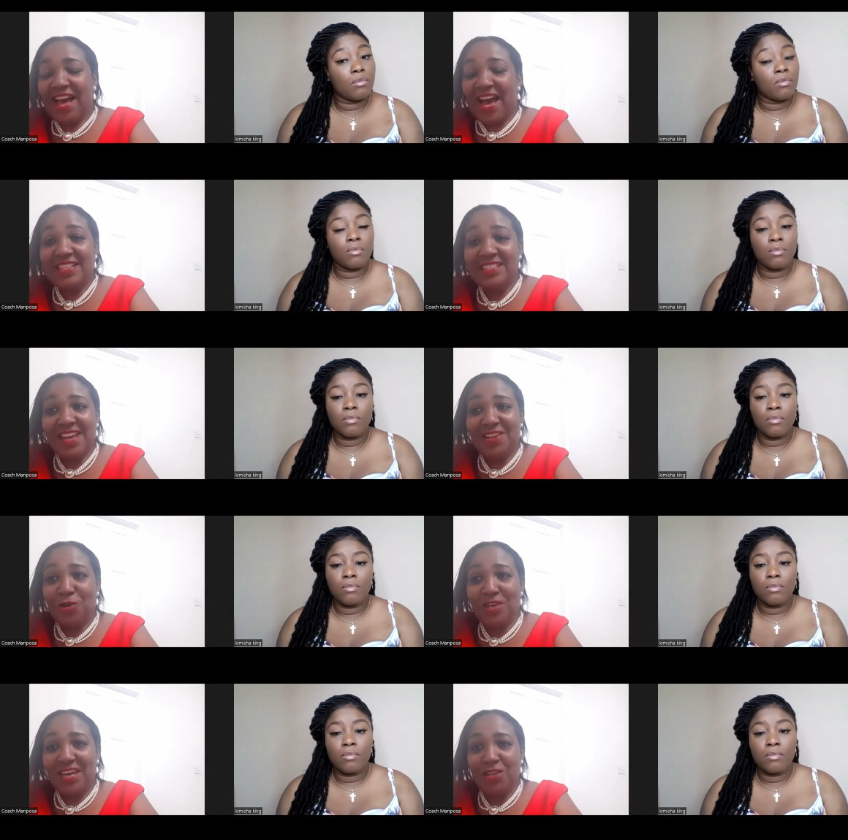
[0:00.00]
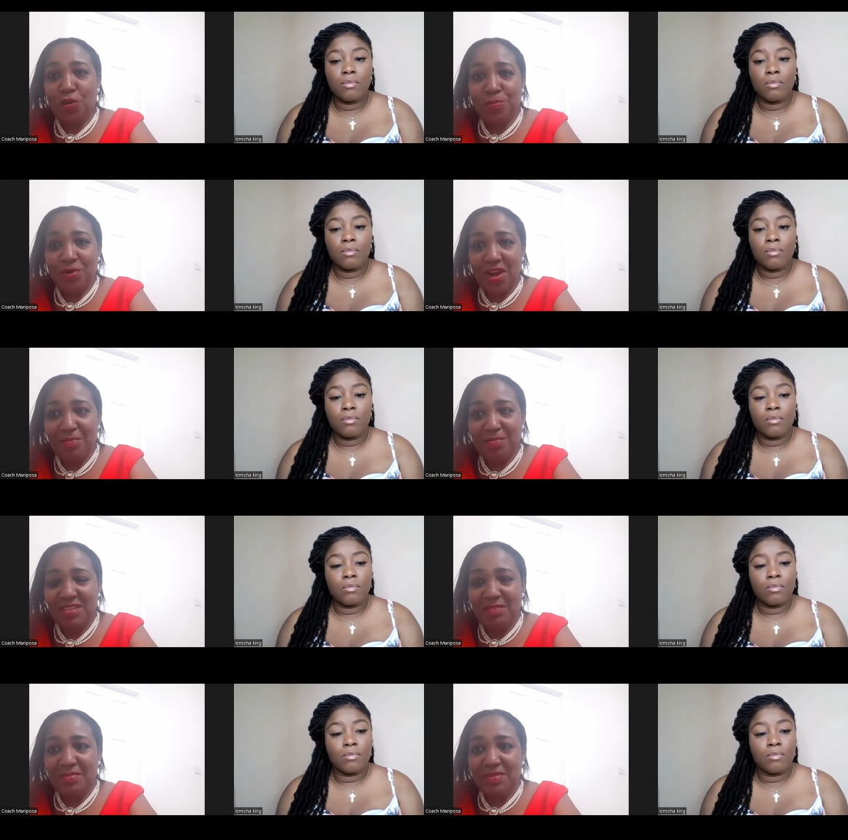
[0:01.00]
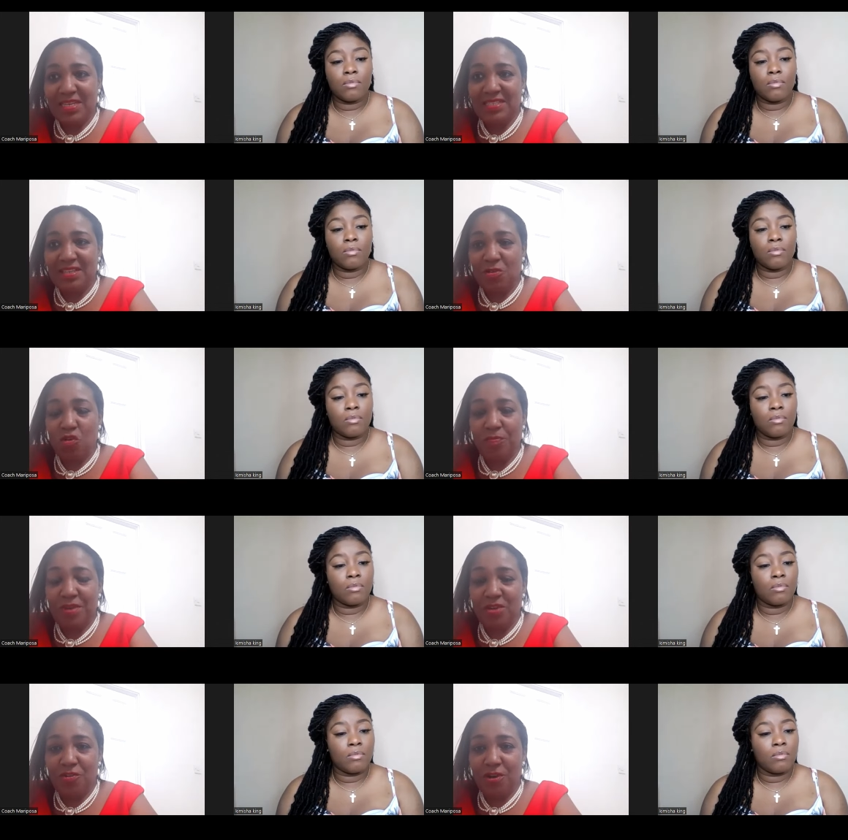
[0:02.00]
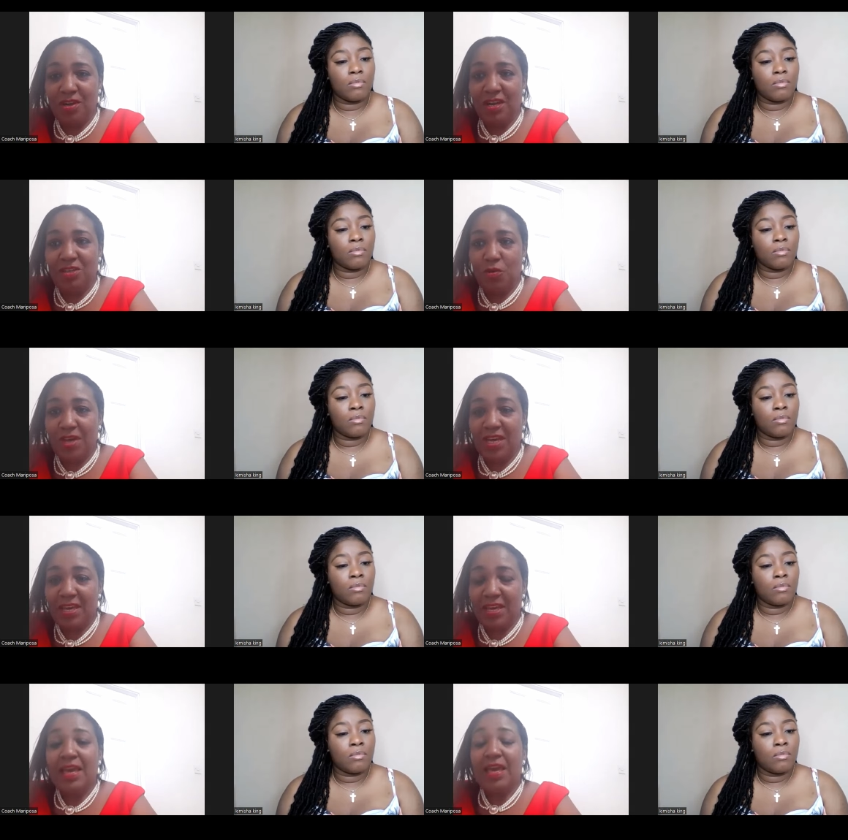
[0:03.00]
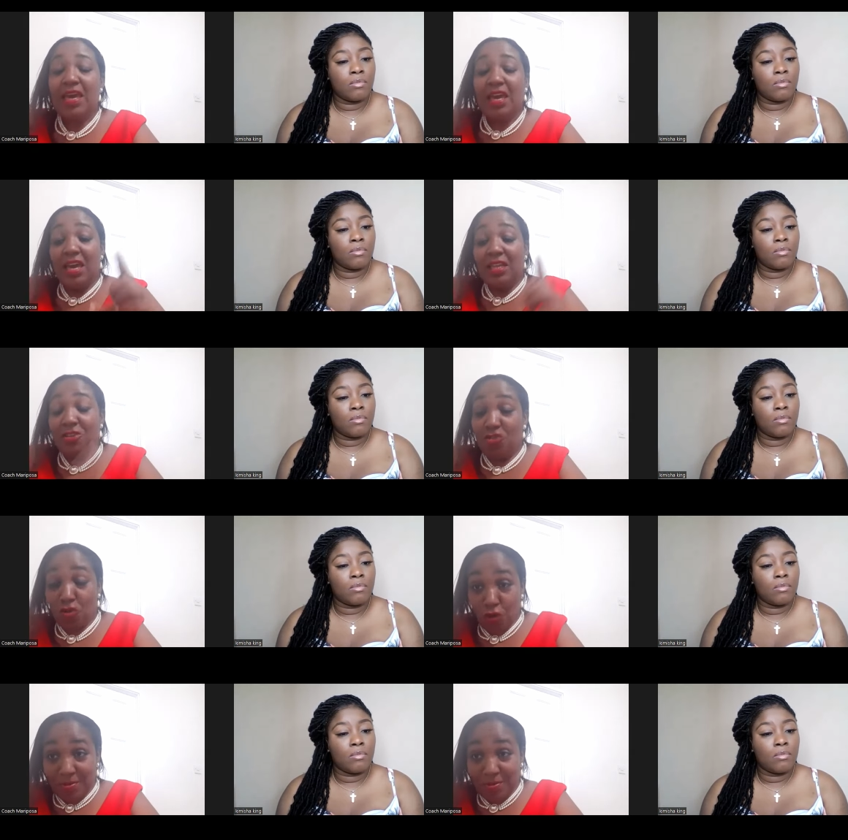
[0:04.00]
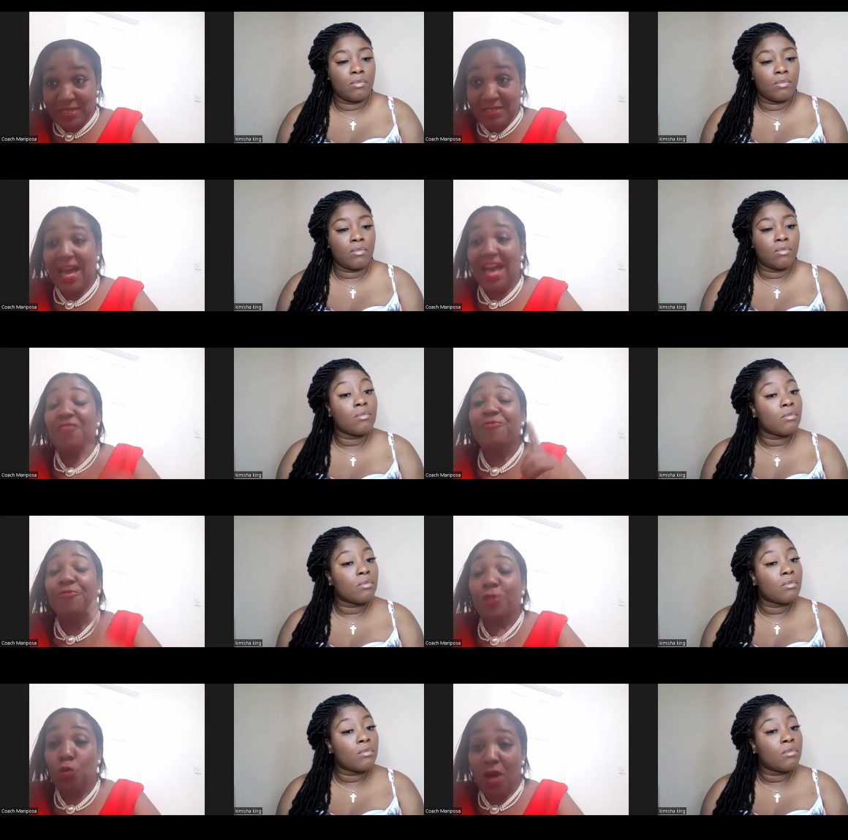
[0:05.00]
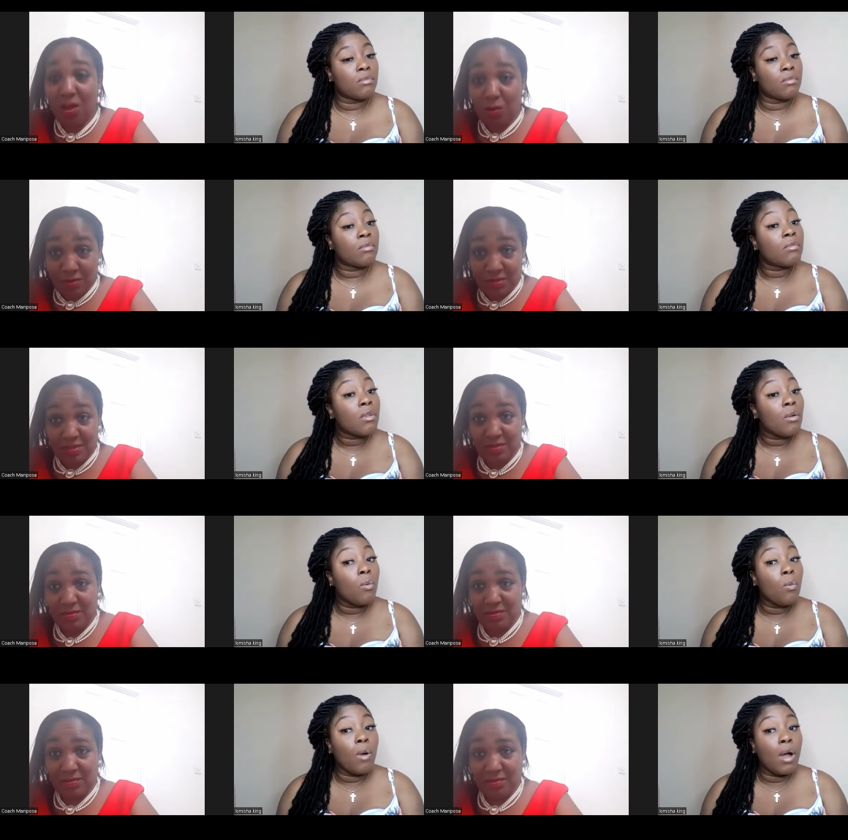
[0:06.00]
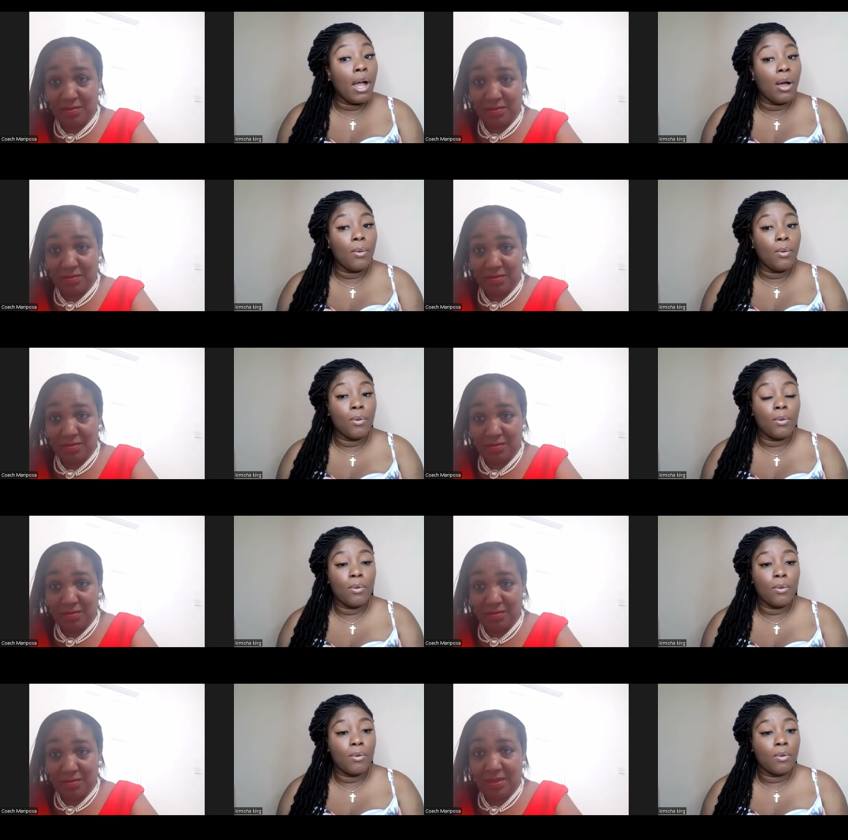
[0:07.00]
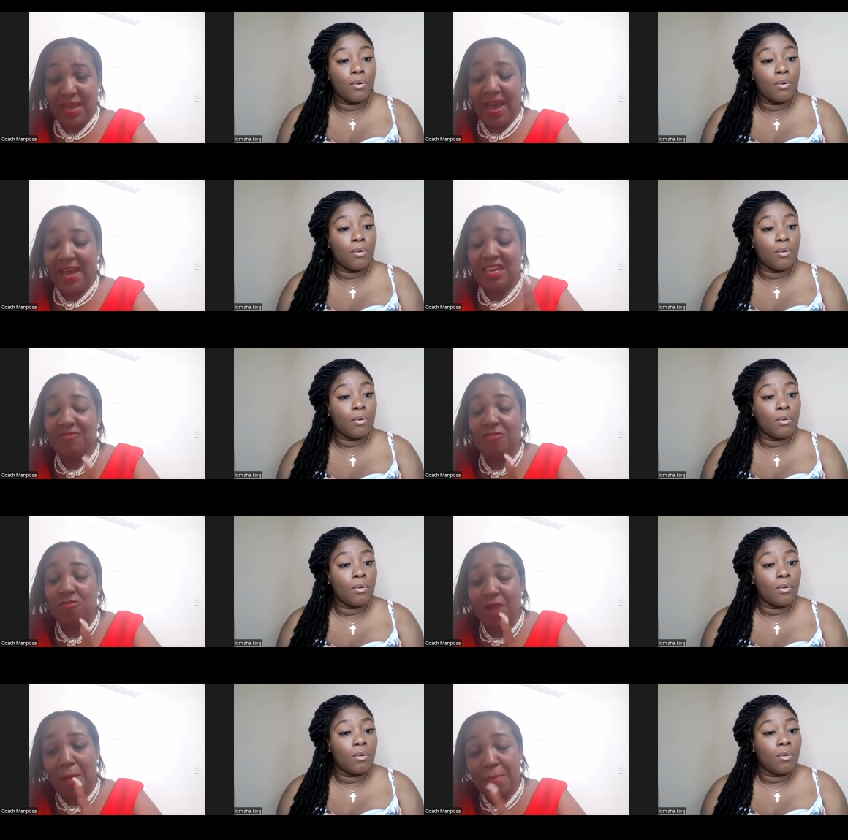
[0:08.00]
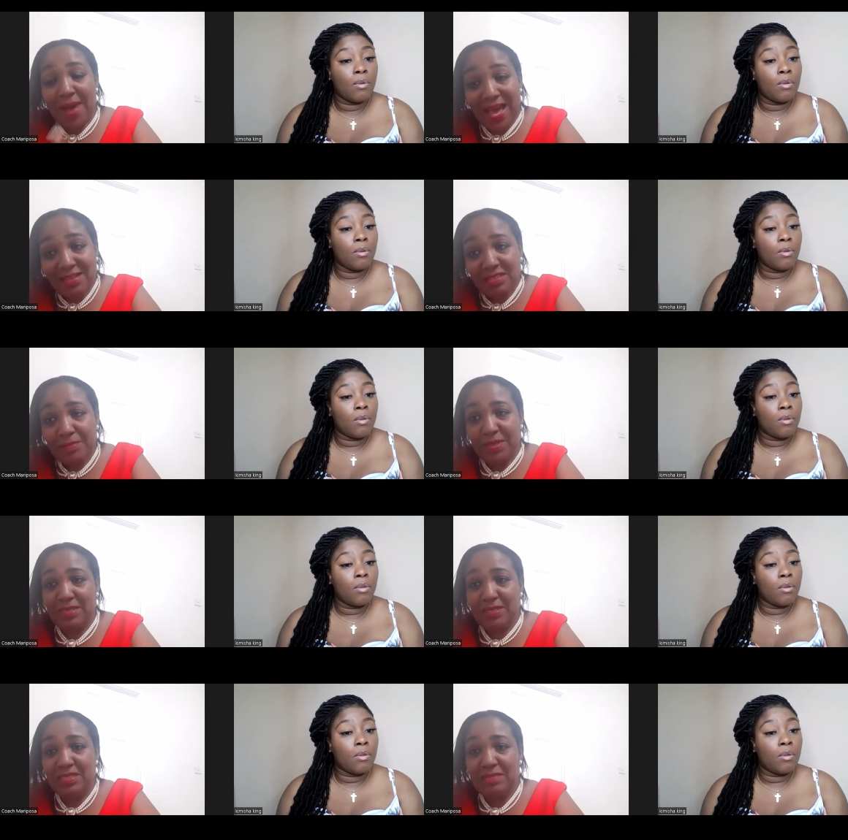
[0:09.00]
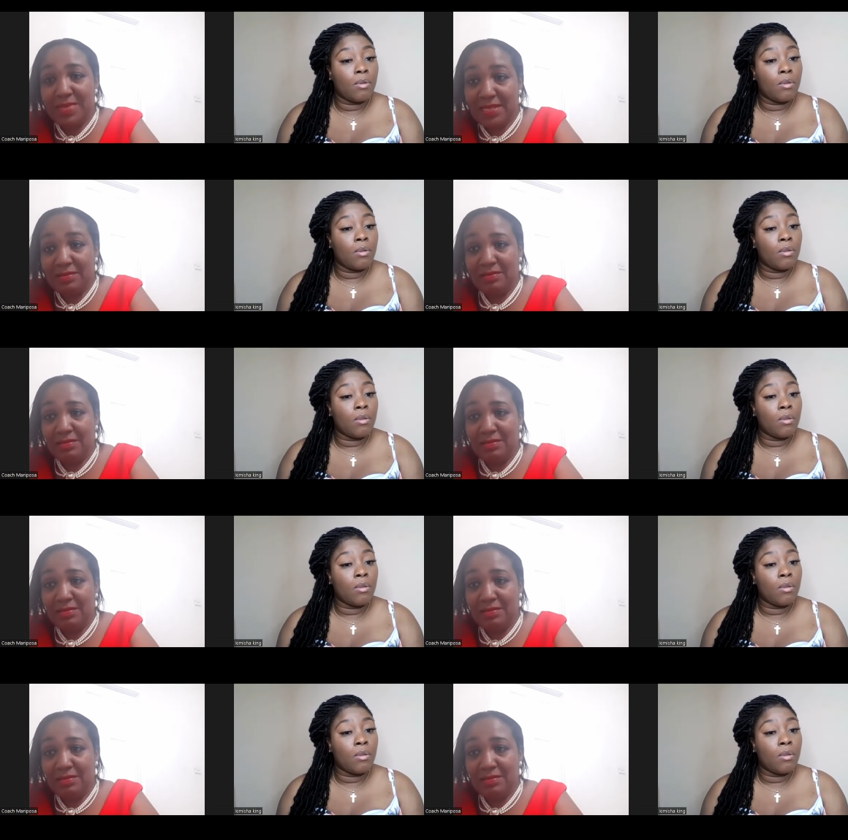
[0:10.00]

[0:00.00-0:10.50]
Speaker 1: I said, okay, no problem. He said, mm-hmm. open door and do it. The door opened, I flew out. Wow. I even ran past the policeman